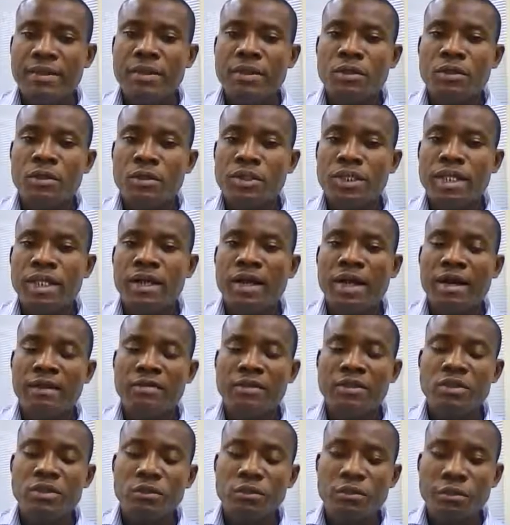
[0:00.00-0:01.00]
without
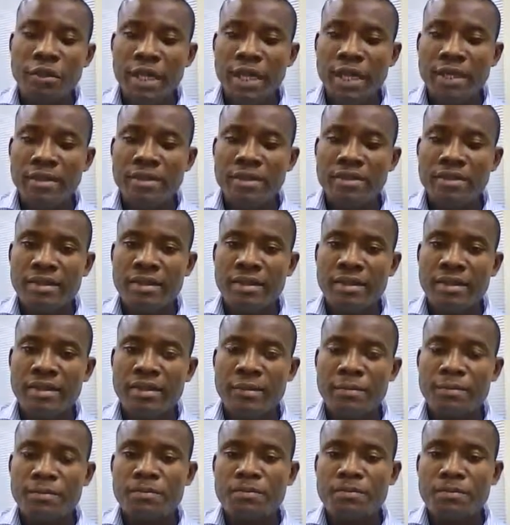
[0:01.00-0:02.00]
having to pay anything
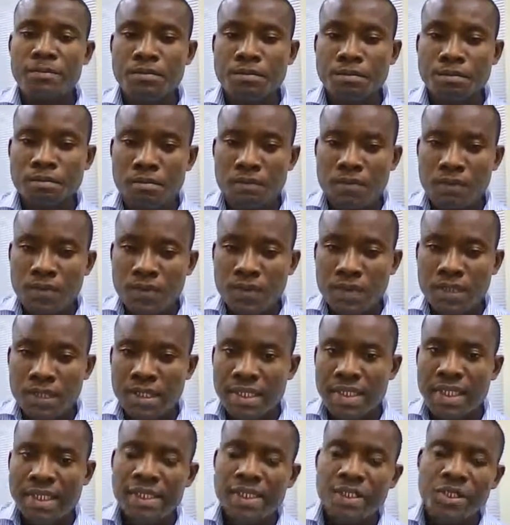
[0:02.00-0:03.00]

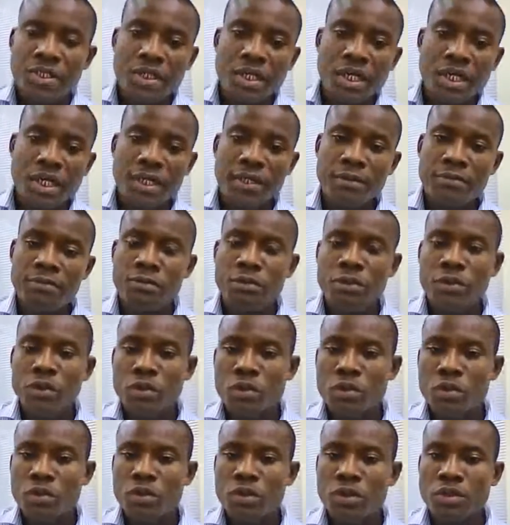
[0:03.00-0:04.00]
each time
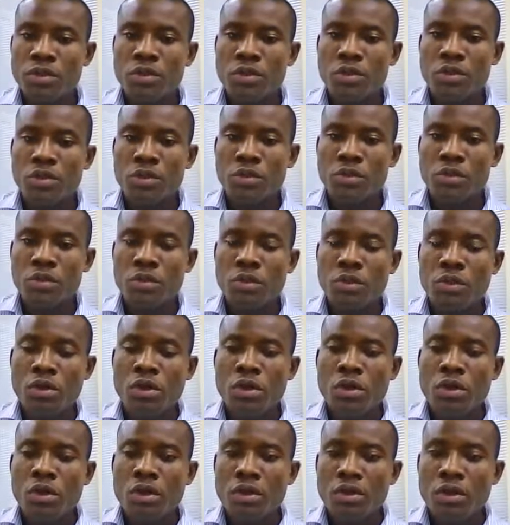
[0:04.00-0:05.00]
you want to
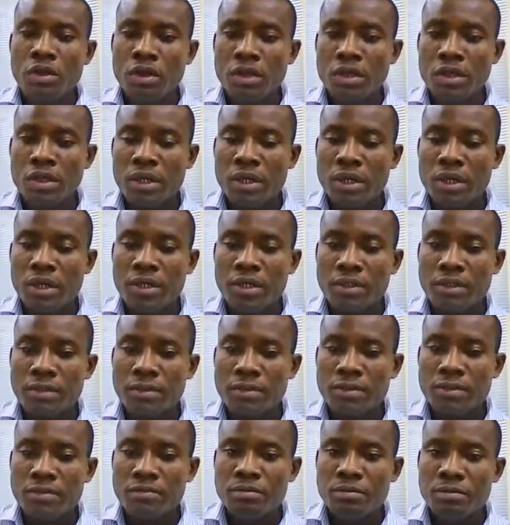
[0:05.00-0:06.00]

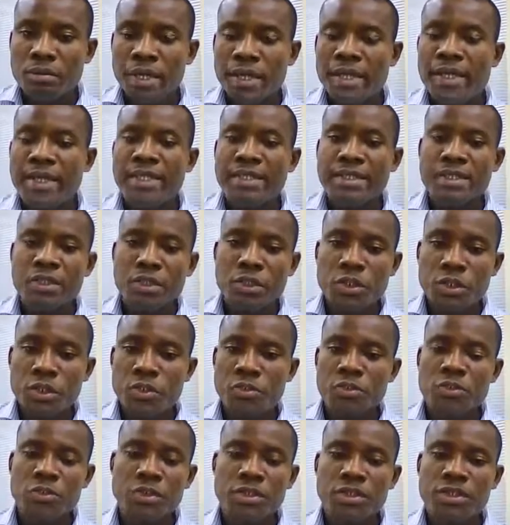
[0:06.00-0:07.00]
make it
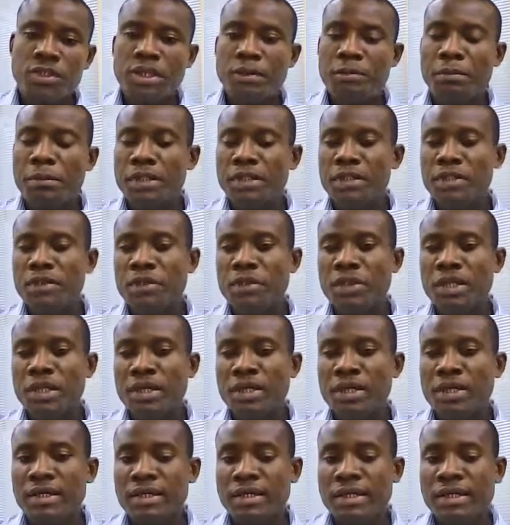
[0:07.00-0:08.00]
suit the
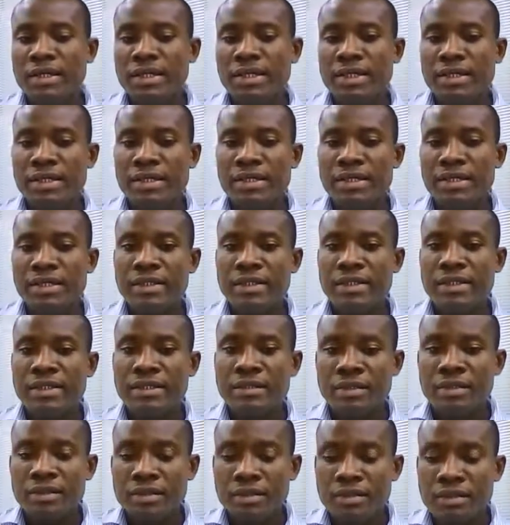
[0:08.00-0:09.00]
particular
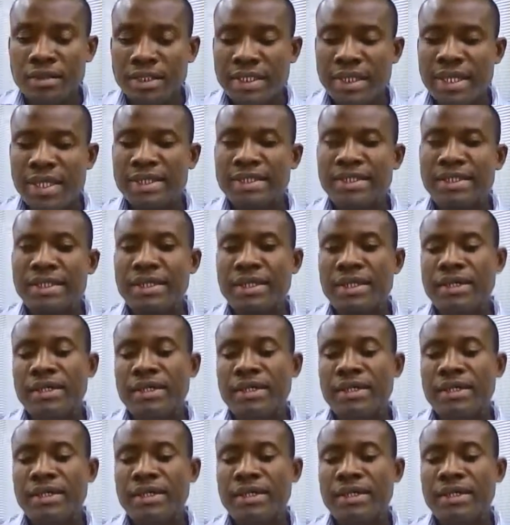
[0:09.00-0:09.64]
task